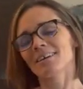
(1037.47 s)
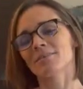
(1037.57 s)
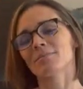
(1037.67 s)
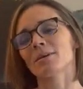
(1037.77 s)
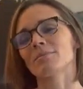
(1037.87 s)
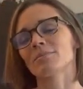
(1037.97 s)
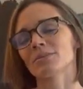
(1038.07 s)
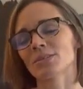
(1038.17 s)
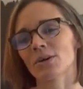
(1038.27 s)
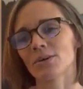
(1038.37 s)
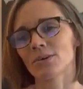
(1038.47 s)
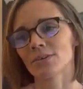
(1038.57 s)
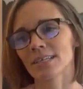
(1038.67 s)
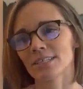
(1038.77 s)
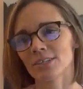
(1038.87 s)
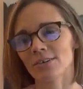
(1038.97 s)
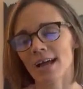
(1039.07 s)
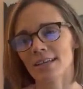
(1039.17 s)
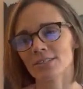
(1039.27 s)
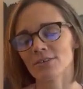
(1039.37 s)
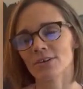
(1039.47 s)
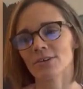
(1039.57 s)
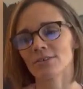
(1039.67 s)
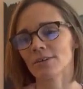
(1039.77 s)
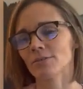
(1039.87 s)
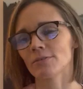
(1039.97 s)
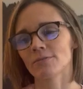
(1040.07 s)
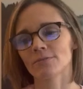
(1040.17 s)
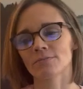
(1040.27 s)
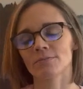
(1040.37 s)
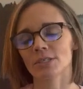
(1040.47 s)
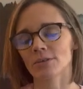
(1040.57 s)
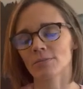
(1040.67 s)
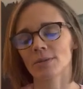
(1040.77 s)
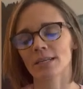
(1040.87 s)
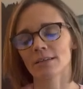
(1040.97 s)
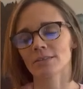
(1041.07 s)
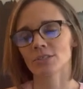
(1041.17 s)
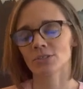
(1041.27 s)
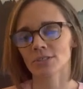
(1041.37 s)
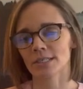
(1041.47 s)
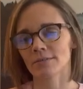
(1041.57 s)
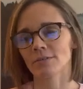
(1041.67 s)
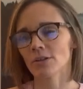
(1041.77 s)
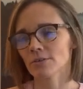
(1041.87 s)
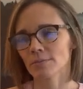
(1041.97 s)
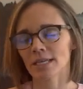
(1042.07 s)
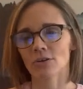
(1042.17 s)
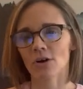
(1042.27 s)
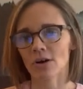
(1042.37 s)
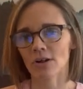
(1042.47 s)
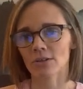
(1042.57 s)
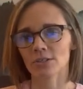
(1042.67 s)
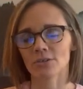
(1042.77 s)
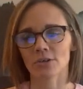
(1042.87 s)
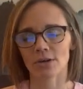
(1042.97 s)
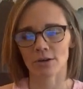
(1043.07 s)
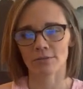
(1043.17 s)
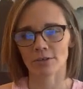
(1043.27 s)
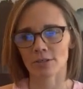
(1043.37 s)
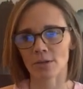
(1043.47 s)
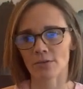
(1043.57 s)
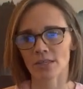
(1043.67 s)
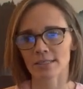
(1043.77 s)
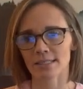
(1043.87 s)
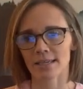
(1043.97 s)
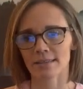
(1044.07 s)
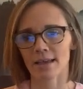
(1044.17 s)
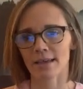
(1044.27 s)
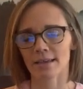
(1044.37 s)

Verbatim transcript: um, so, you know, as you know, if you've, you know, been on this journey, followed me at all, you know how I feel about things like that.